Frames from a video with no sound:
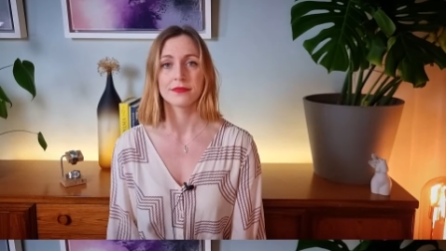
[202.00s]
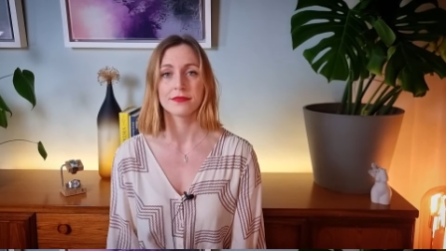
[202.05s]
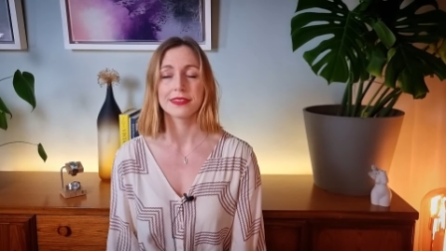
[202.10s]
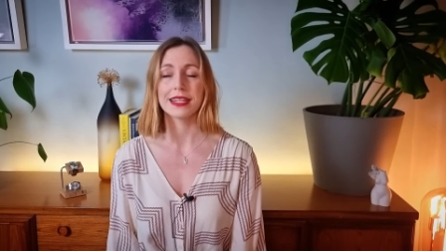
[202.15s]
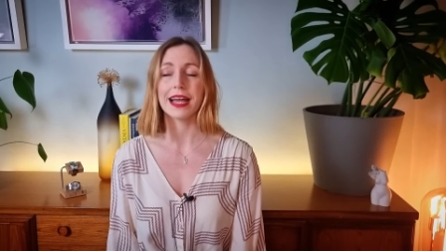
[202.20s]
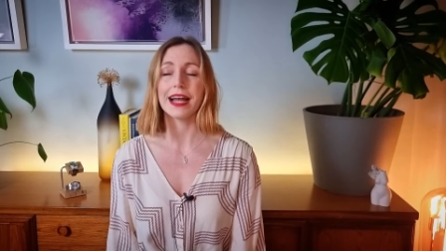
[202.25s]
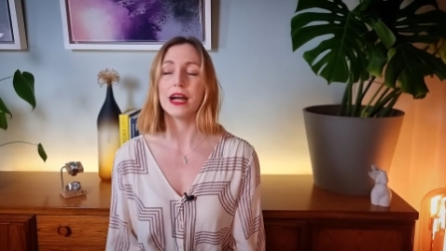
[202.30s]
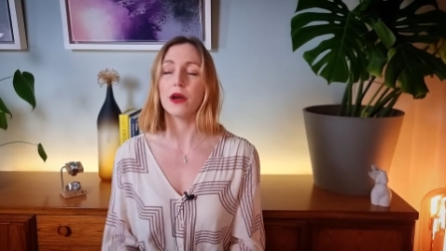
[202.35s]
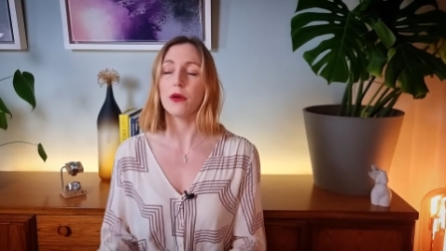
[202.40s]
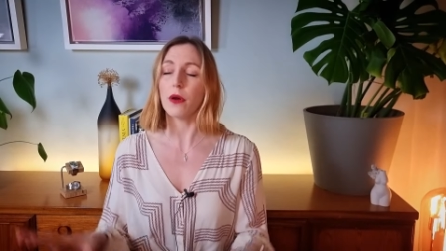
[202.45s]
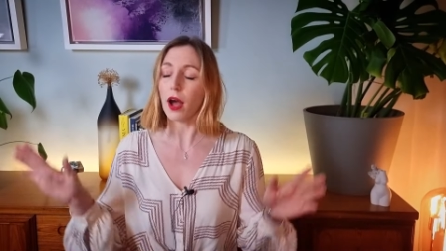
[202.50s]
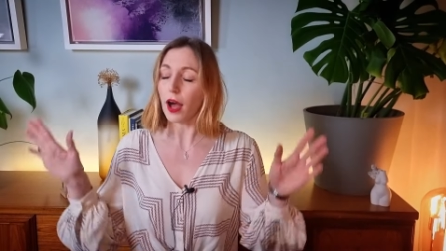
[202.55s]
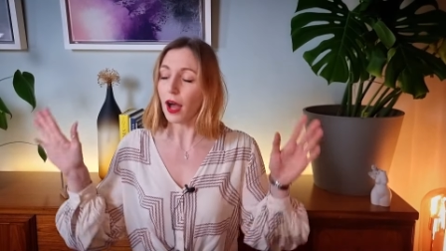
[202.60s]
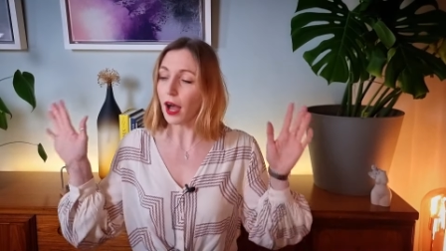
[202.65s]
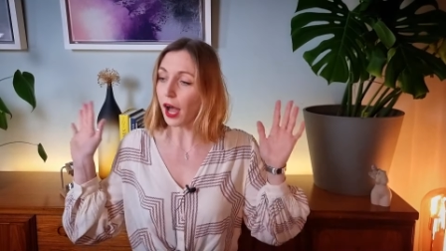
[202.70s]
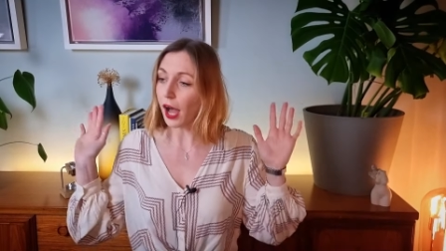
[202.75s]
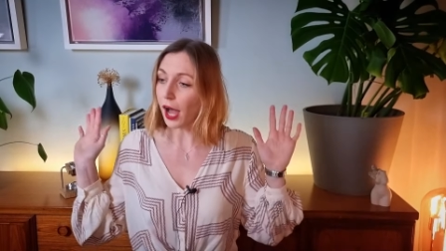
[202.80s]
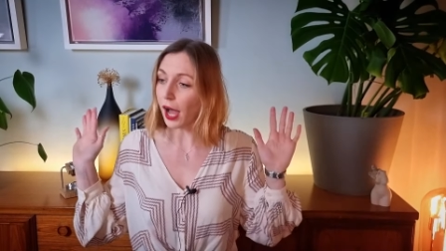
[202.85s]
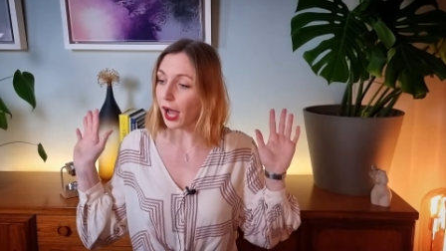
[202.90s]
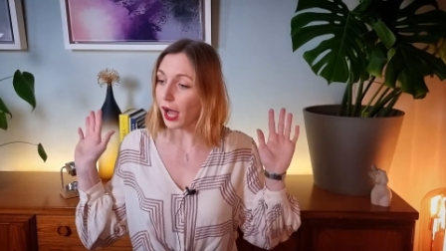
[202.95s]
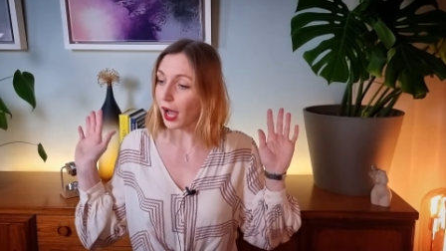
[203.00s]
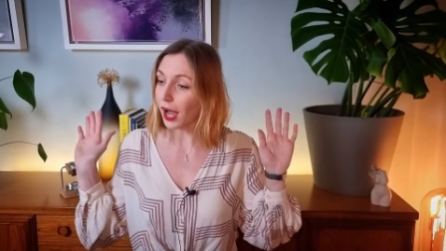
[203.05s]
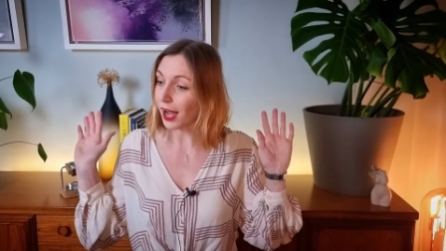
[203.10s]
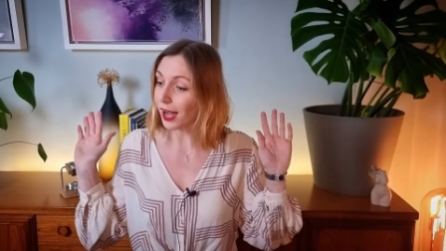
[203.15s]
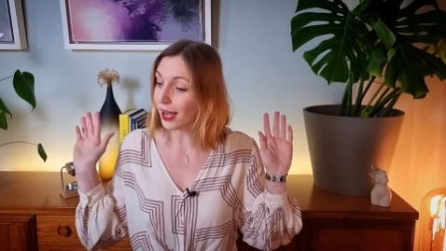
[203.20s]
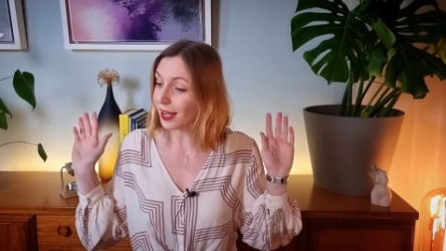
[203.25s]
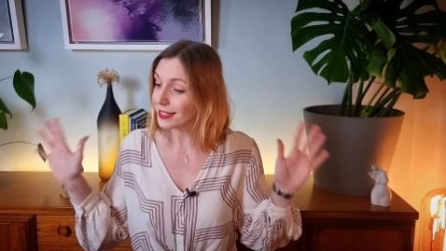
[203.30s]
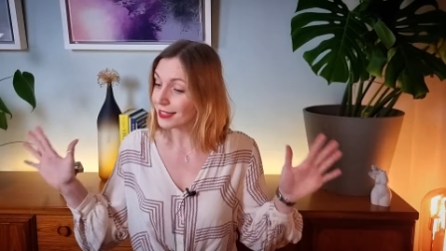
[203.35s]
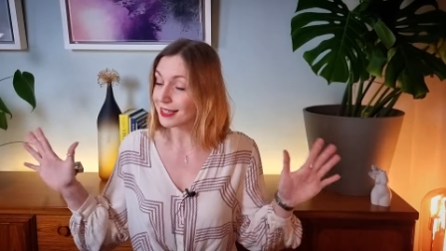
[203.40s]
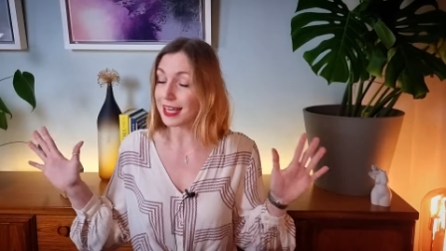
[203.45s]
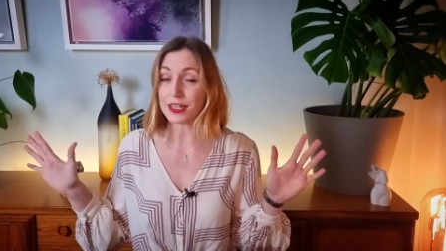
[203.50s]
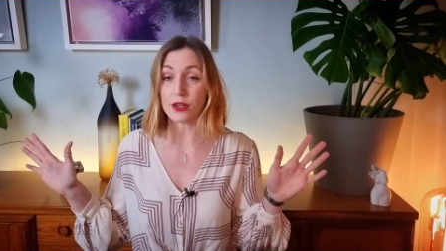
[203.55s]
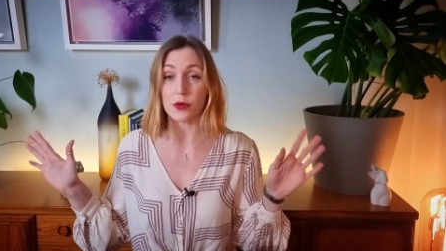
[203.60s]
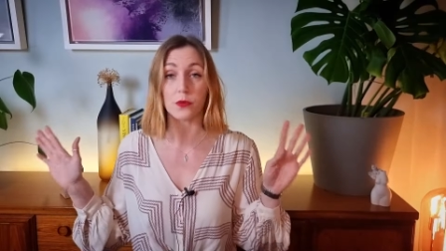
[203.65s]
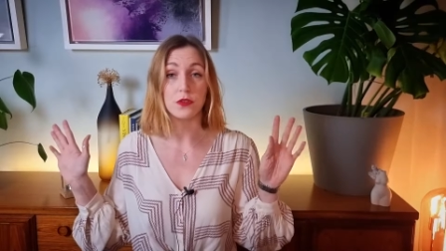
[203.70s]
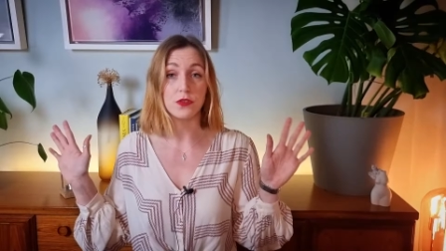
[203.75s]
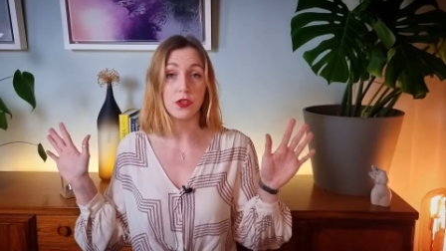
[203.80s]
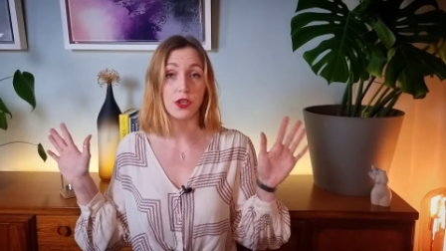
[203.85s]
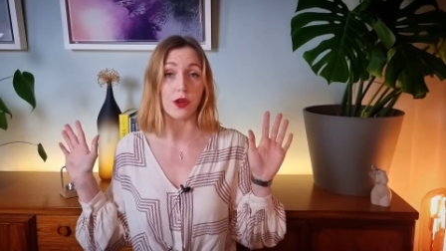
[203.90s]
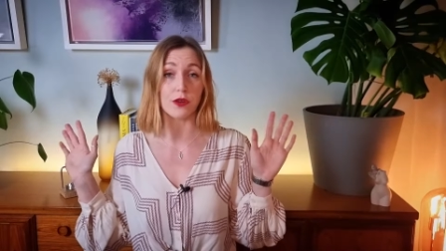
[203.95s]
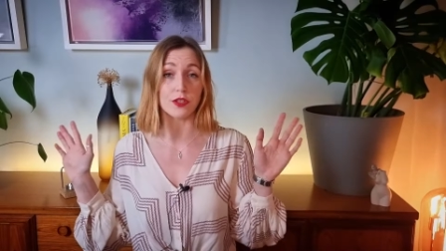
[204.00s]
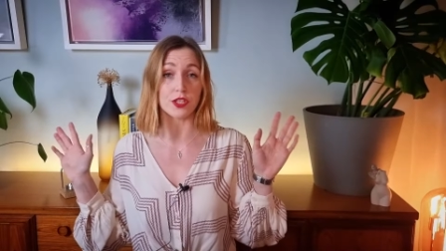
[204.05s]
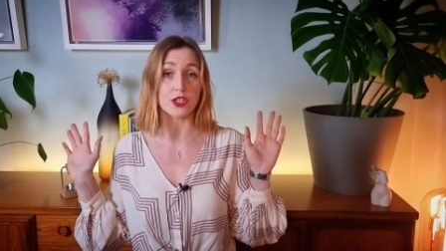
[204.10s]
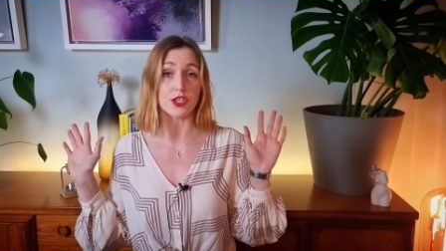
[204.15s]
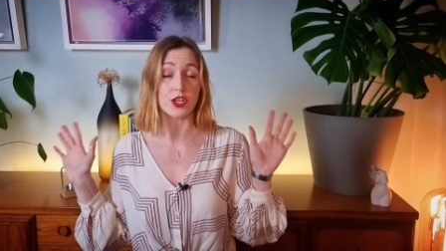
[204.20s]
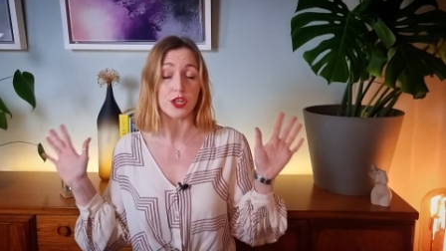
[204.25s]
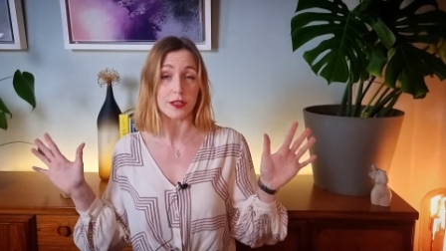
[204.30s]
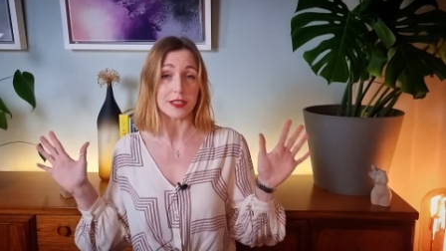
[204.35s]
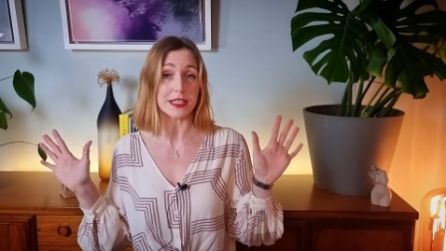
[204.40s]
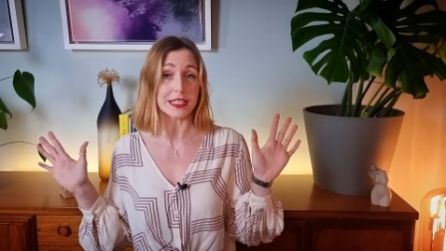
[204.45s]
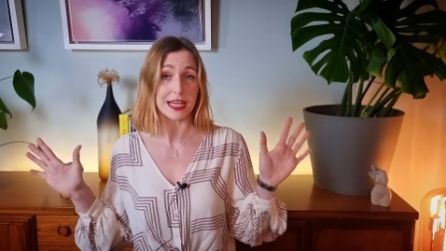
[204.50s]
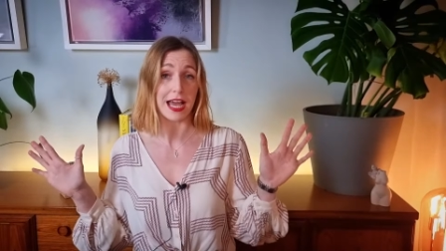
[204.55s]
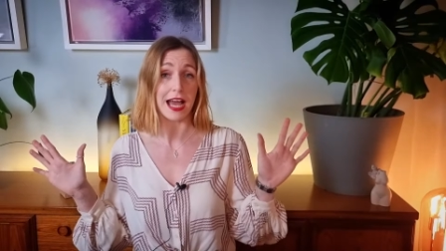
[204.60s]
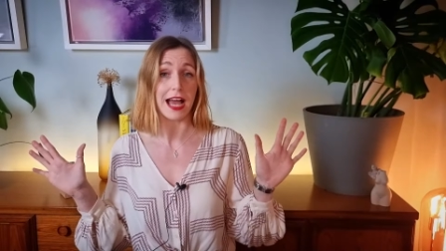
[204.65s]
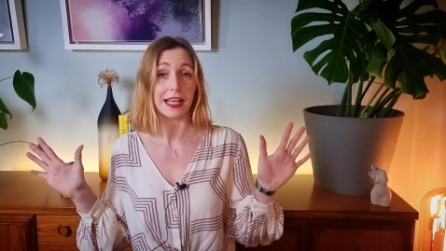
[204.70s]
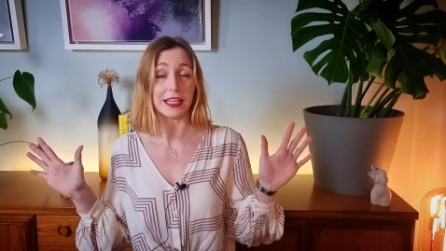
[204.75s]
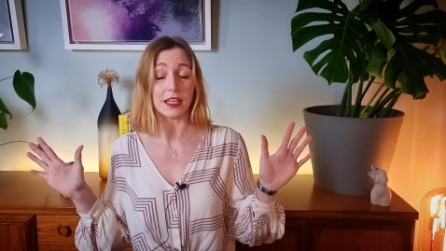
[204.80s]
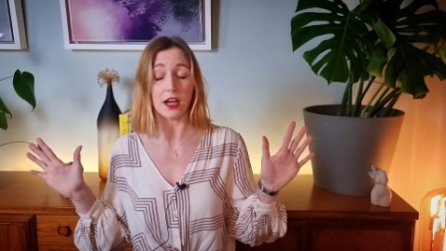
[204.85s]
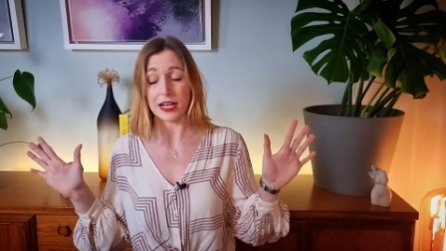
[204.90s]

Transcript: Now, I said I wasn't going to choose the tank.